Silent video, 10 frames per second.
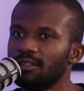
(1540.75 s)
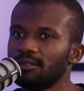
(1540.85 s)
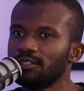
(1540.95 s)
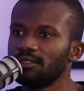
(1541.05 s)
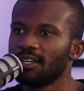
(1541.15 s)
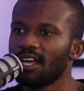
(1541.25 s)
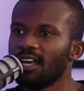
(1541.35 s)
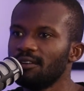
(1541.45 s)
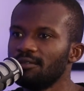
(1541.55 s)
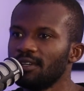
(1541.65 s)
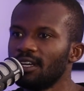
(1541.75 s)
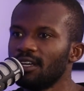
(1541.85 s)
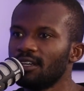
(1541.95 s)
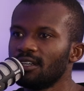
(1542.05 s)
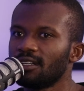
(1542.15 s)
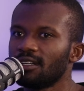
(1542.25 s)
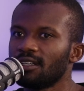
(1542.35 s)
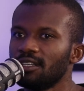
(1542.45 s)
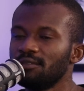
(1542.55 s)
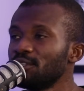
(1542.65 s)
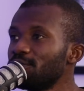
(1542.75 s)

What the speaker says: you could have even